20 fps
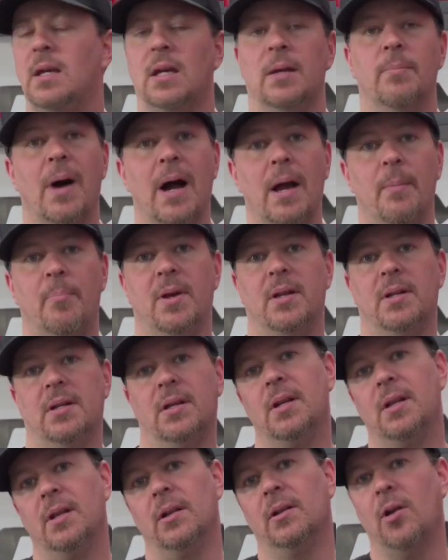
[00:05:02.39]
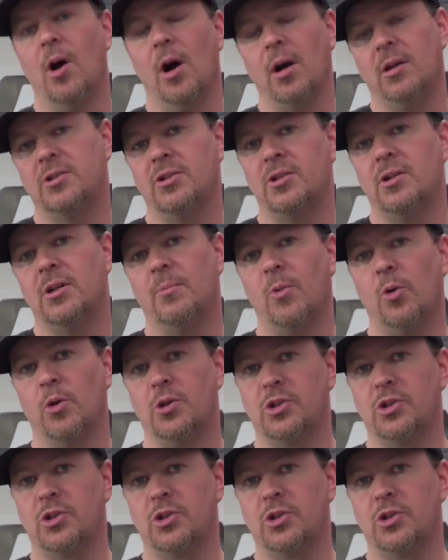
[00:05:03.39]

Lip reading: in my opinion, in the long term or